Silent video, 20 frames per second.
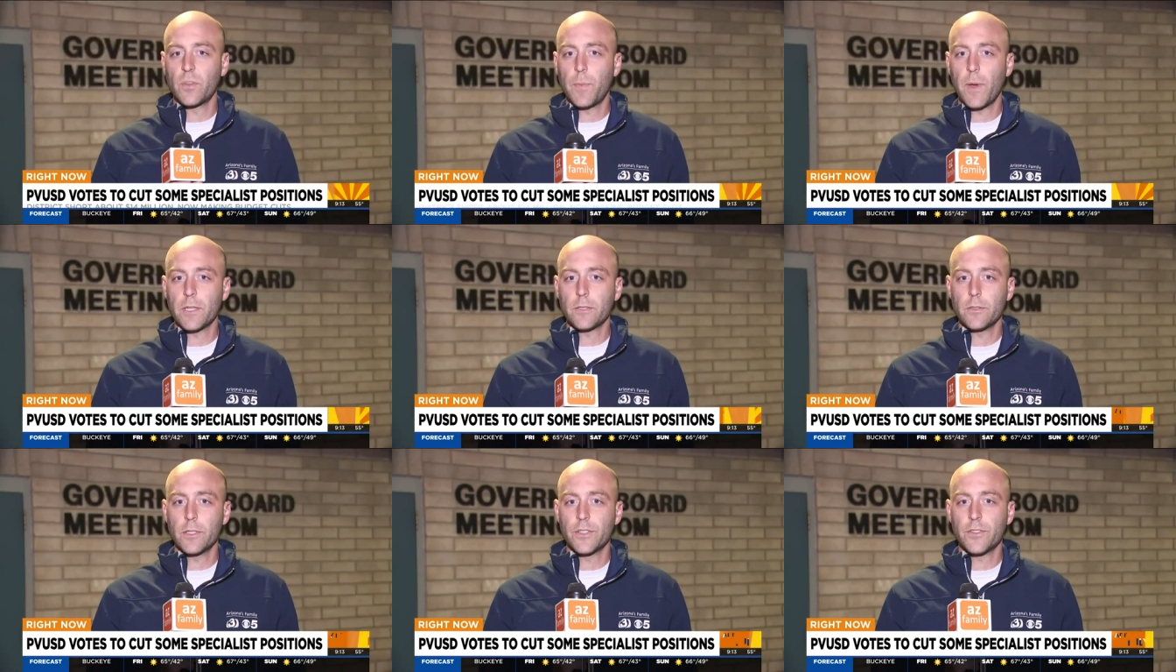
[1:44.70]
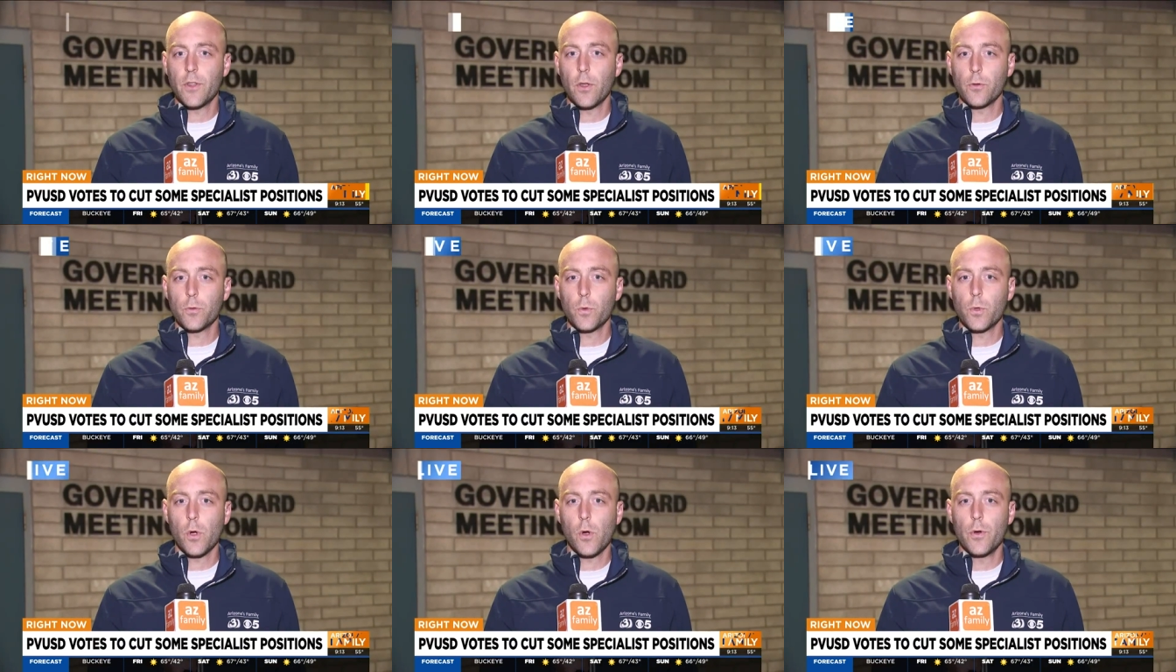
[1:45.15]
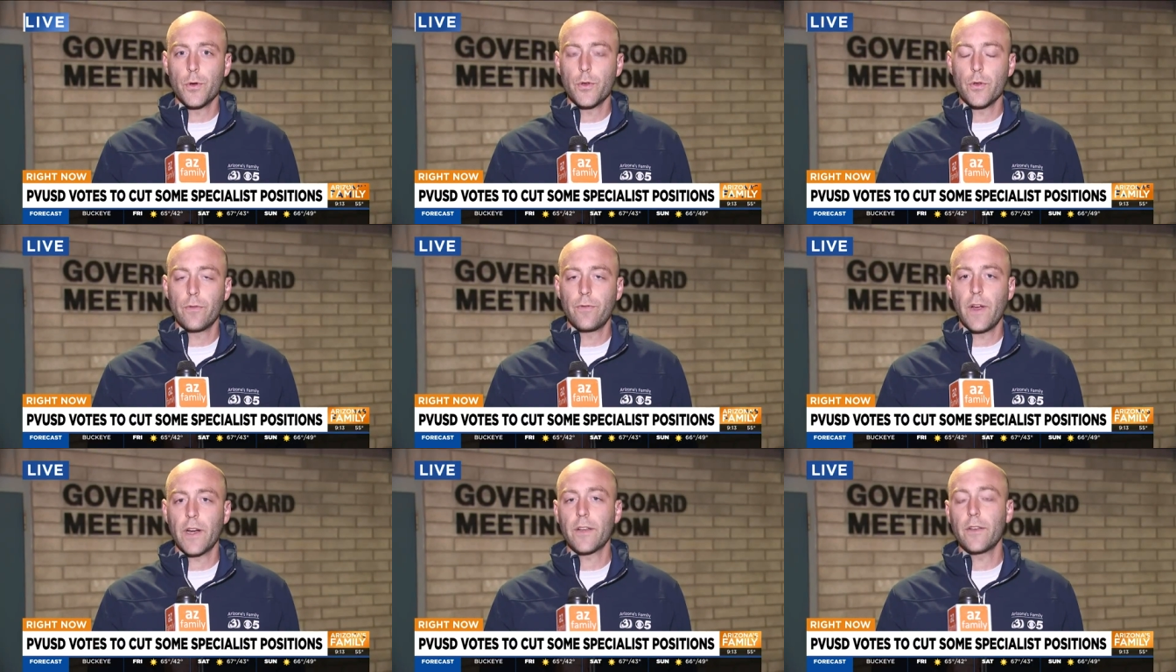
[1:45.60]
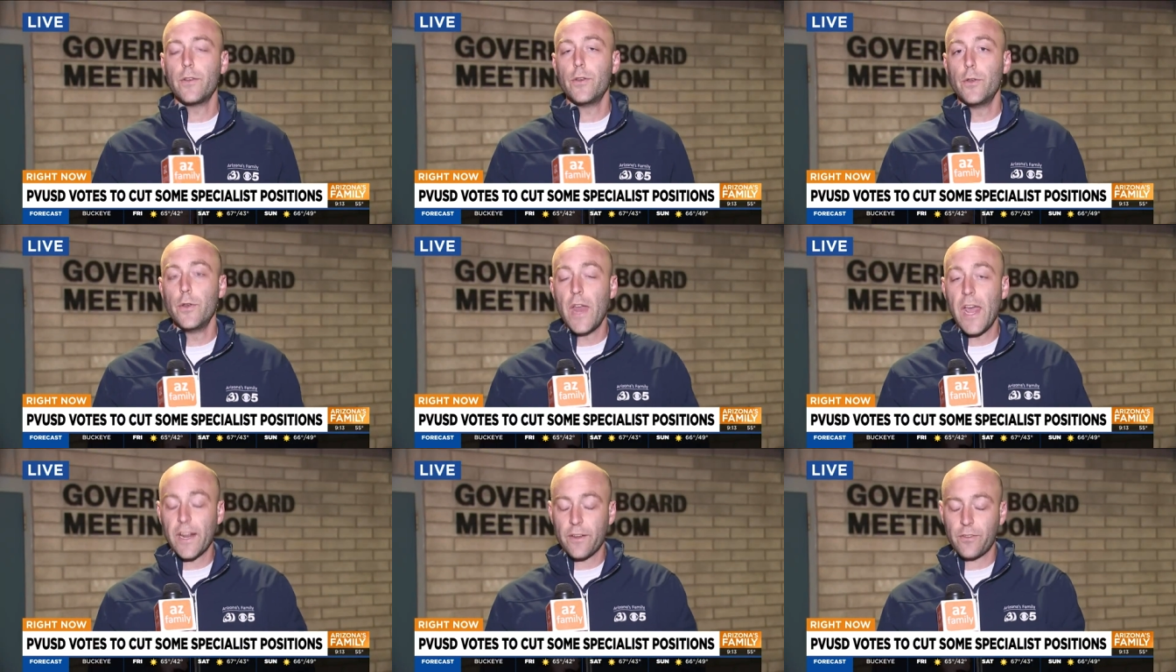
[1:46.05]
specialists, those will go into effect
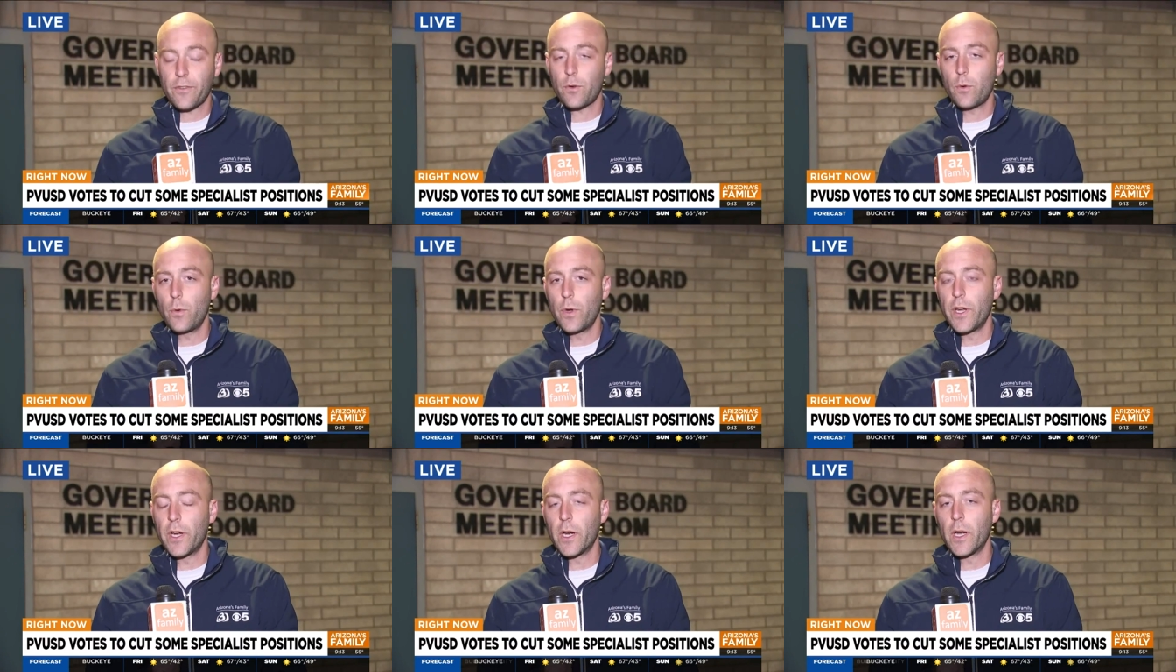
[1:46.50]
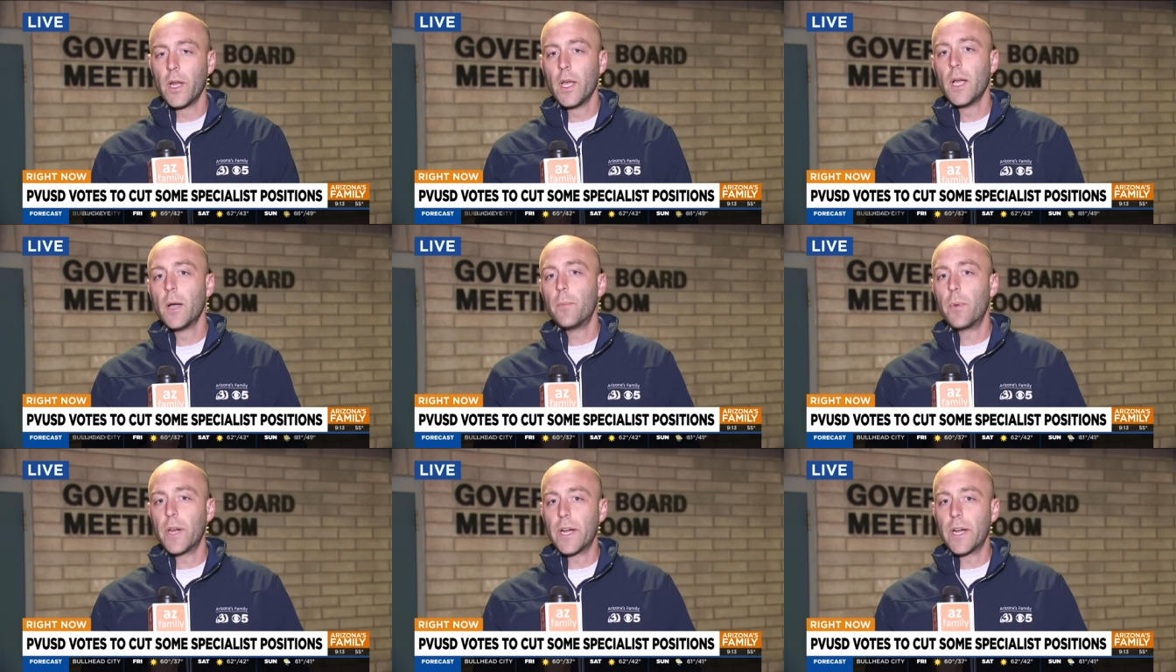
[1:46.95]
next school year.